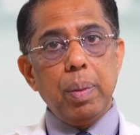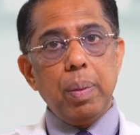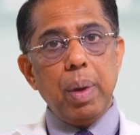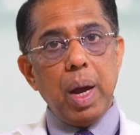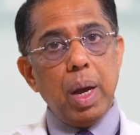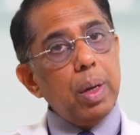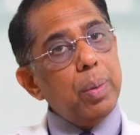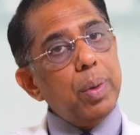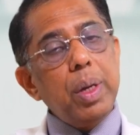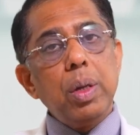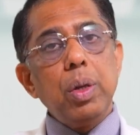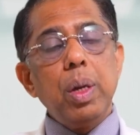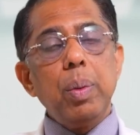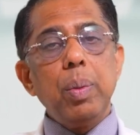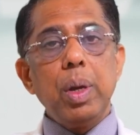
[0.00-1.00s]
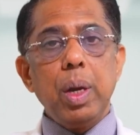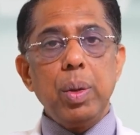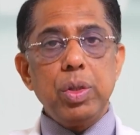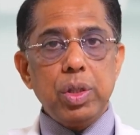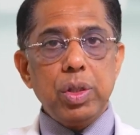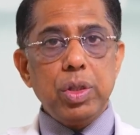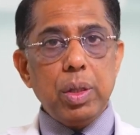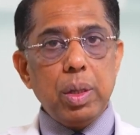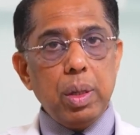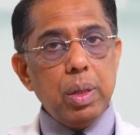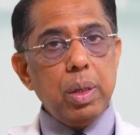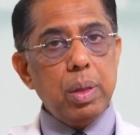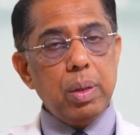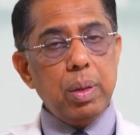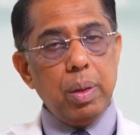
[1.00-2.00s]
However, the treatment options
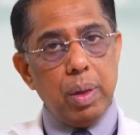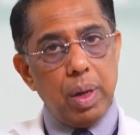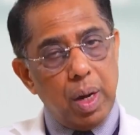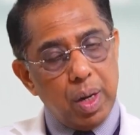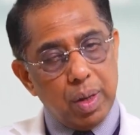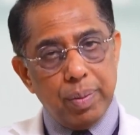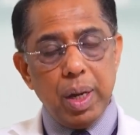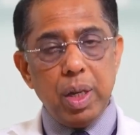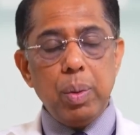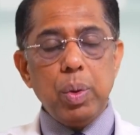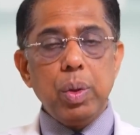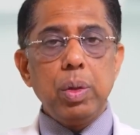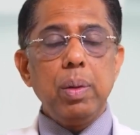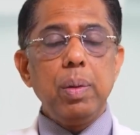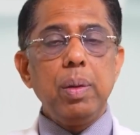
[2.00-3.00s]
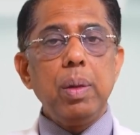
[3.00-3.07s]
are available